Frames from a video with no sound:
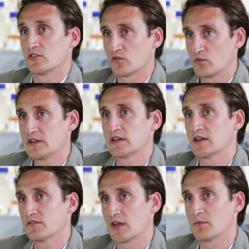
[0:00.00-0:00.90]
So if we can
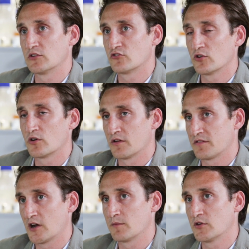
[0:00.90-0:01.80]
give them a drug or a
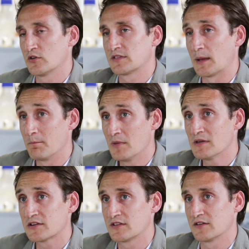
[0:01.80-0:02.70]
therapeutic that
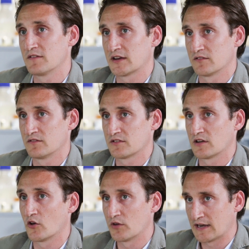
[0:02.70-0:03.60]
mimics the effect of
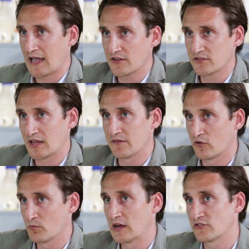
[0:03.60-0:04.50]
physical loading, enhancing that
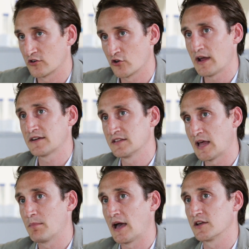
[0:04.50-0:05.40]
formation, correcting
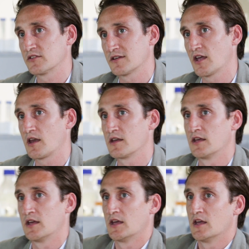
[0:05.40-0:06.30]
that balance again,
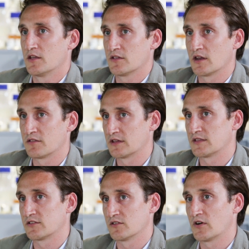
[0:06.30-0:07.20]
then I think
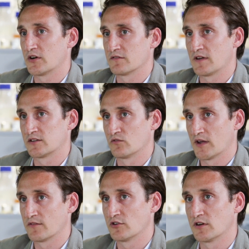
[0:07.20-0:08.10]
that's a very effective
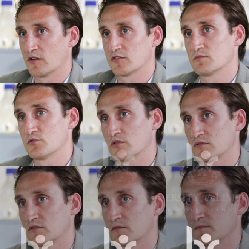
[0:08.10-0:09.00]
way of treating
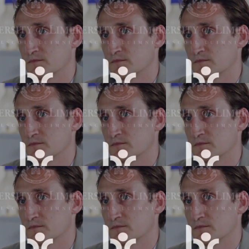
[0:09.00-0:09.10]
osteoporosis.